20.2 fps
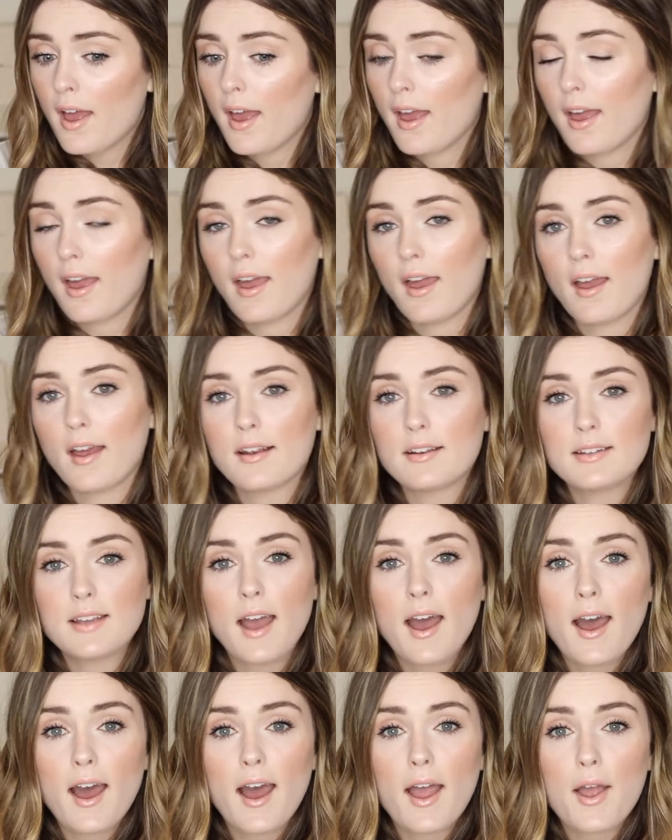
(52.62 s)
And
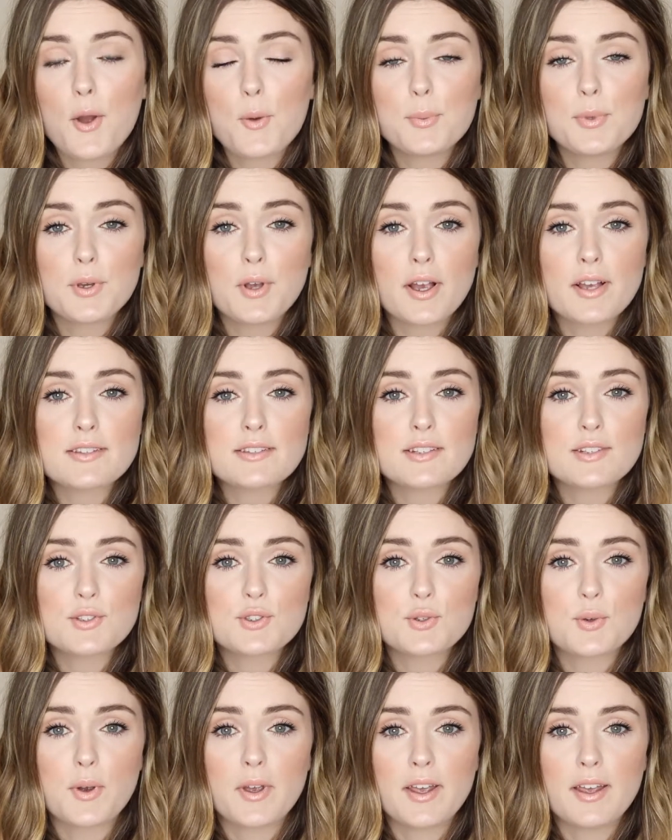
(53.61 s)
yeah, I hope you guys
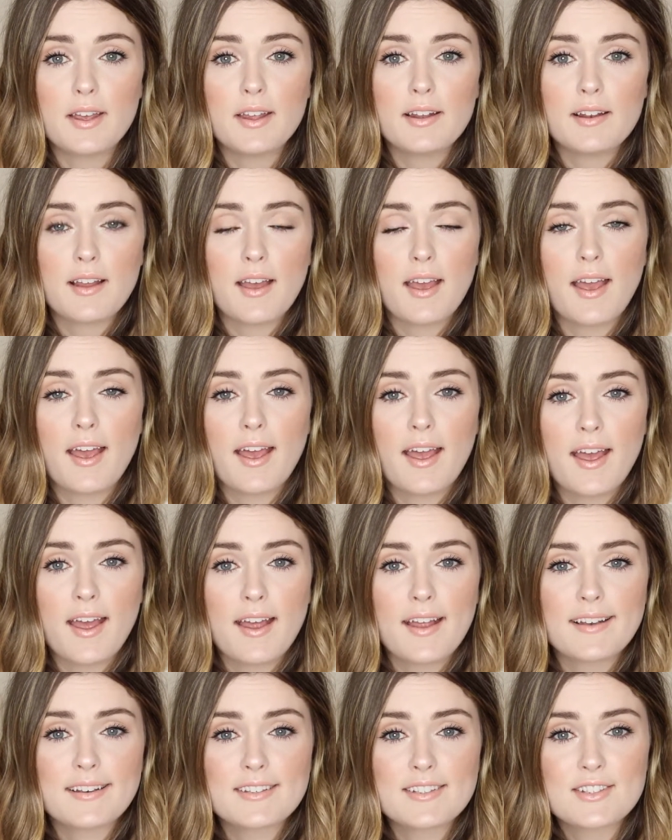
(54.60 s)
enjoy it,
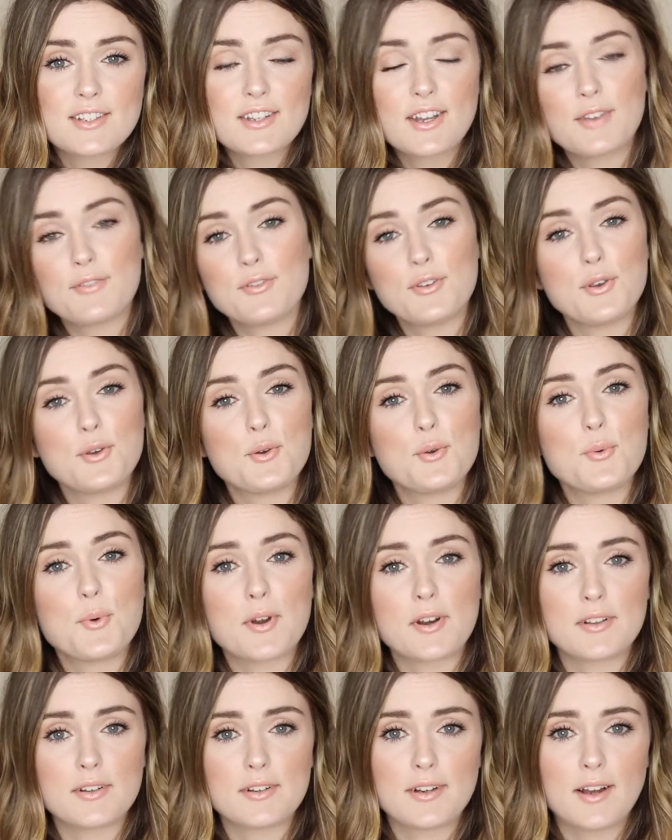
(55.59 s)
and if you
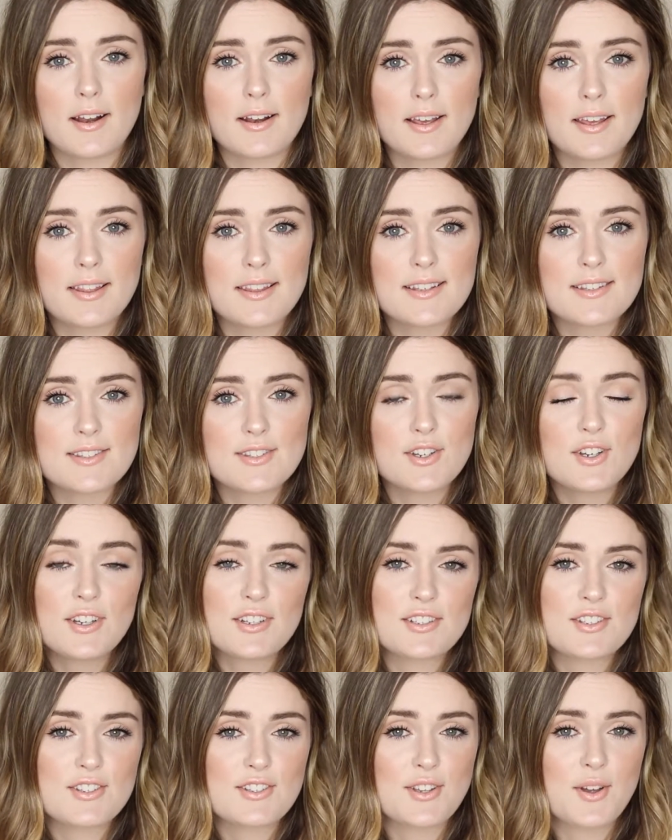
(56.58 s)
want to learn how to get this look,
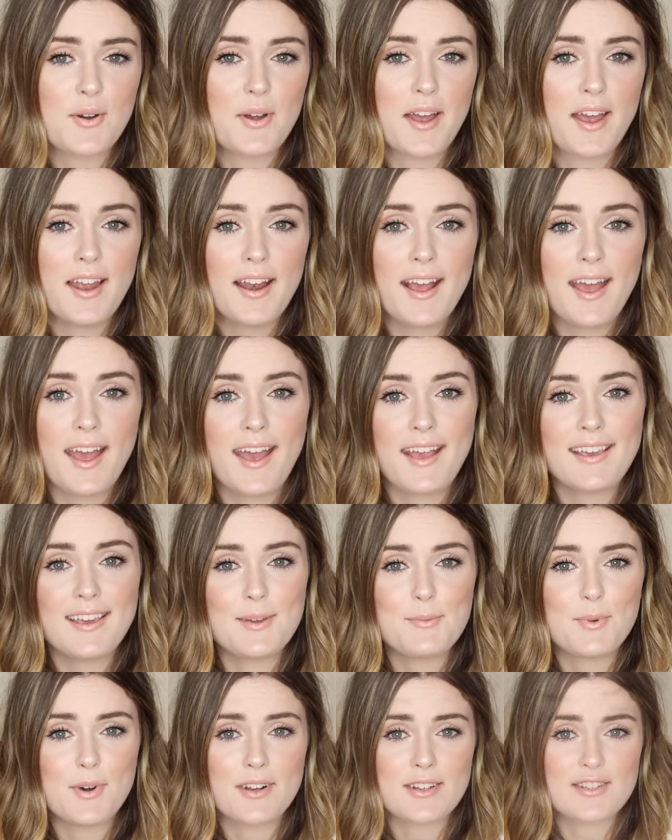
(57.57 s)
just go ahead and
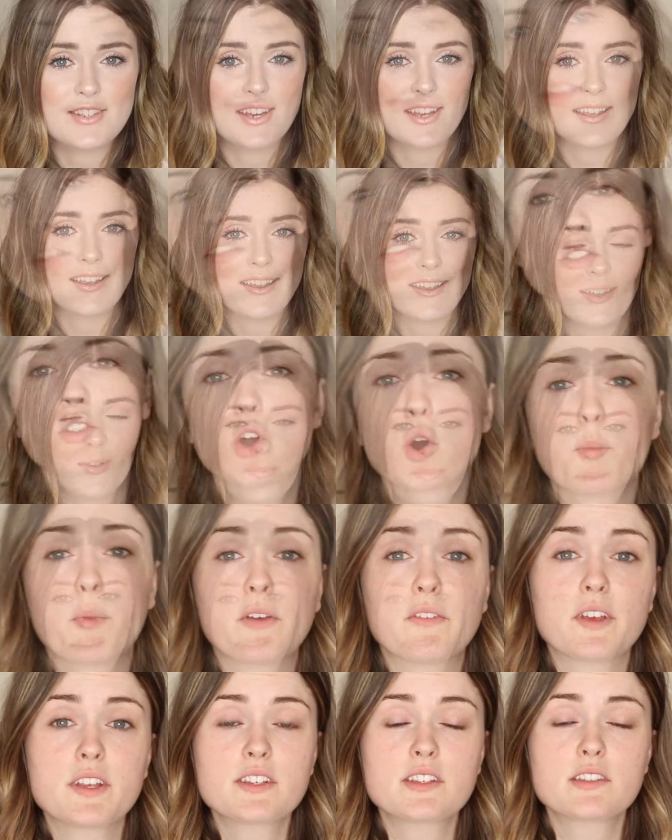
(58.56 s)
keep watching. So
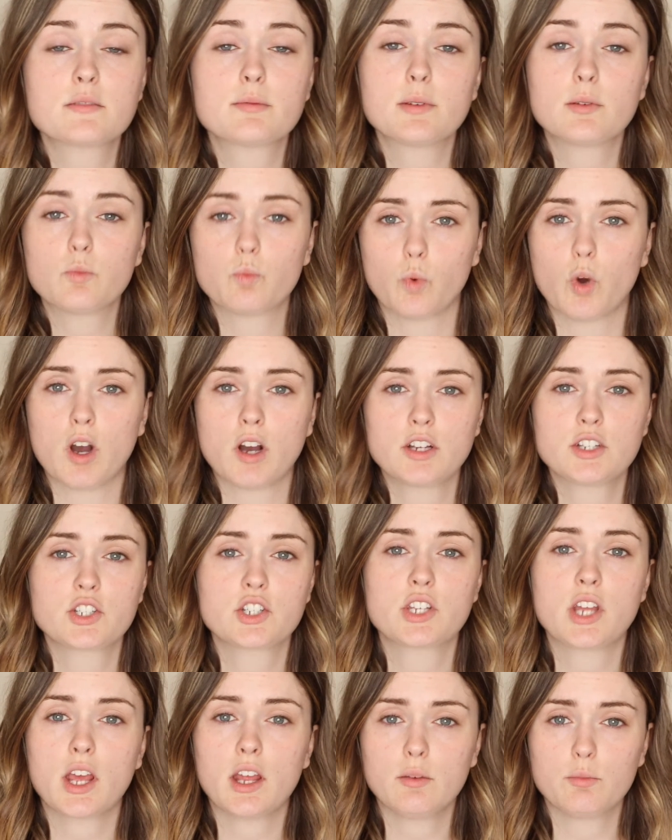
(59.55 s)
my face has been
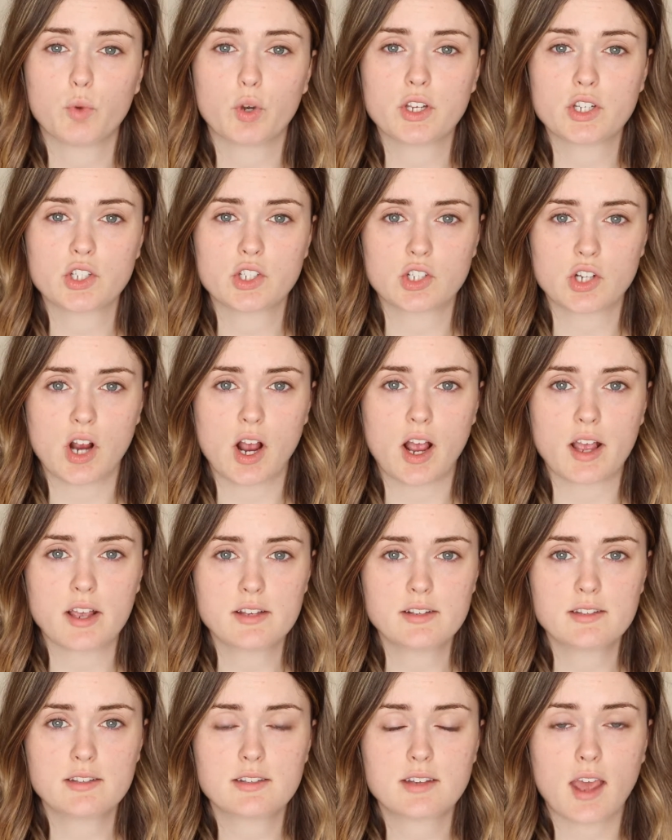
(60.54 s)
washed and
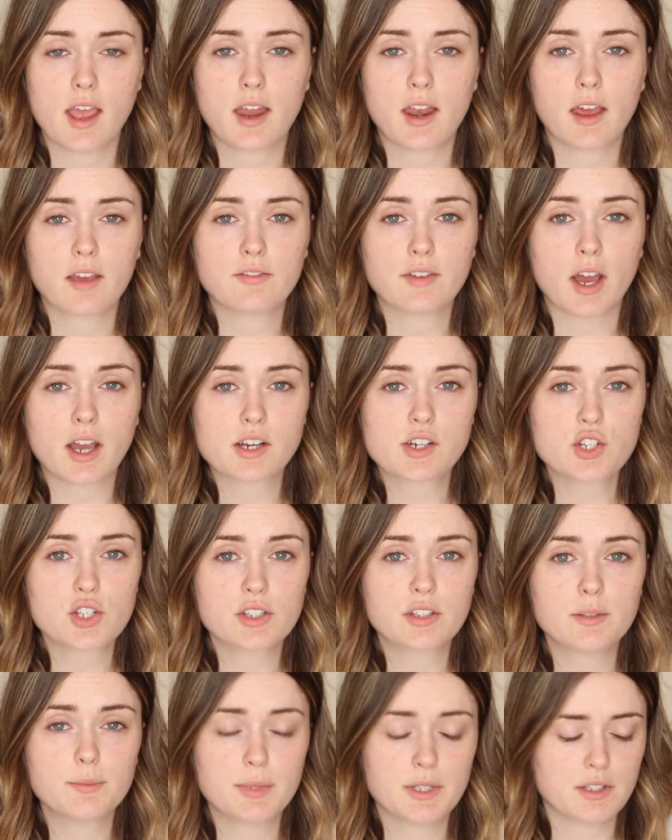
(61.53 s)
moisturized, and I've
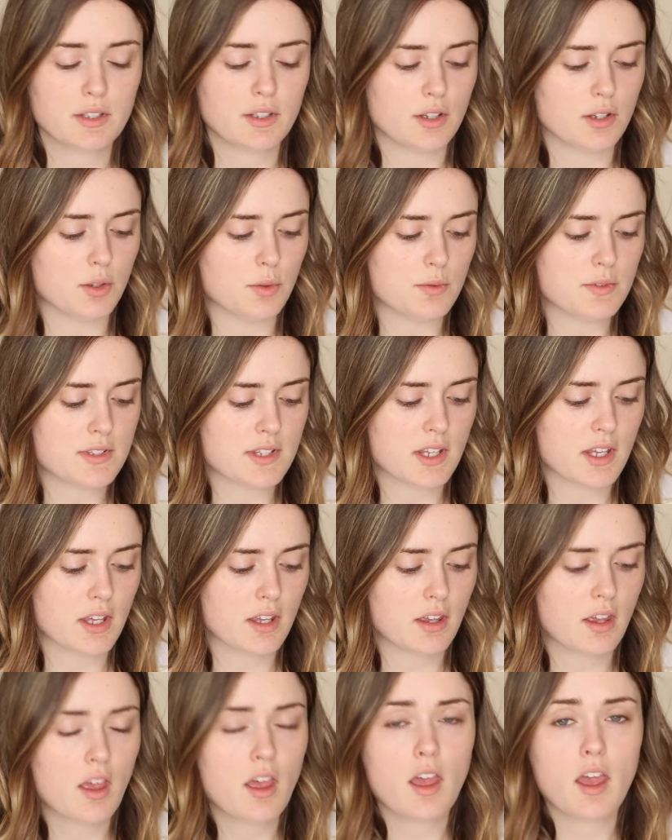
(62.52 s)
actually been
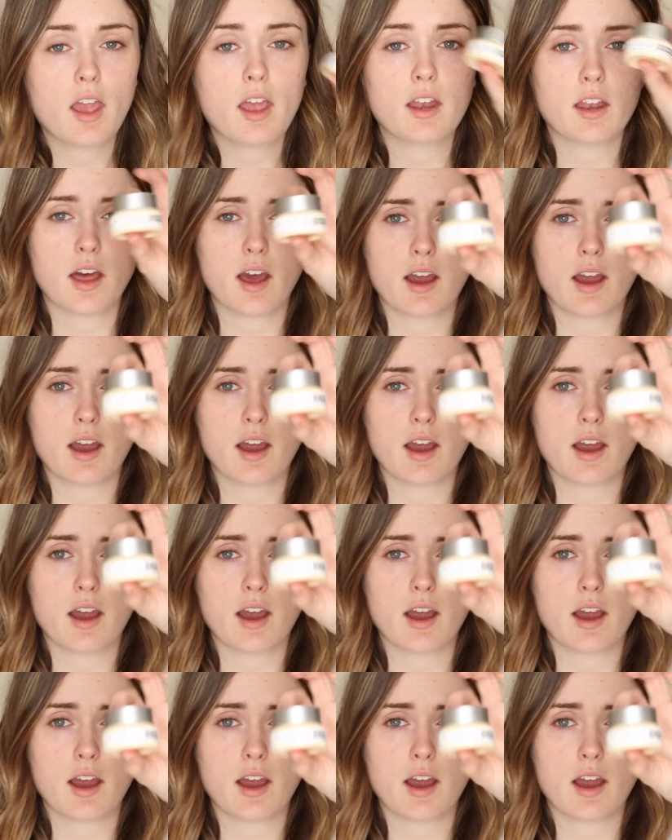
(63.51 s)
using an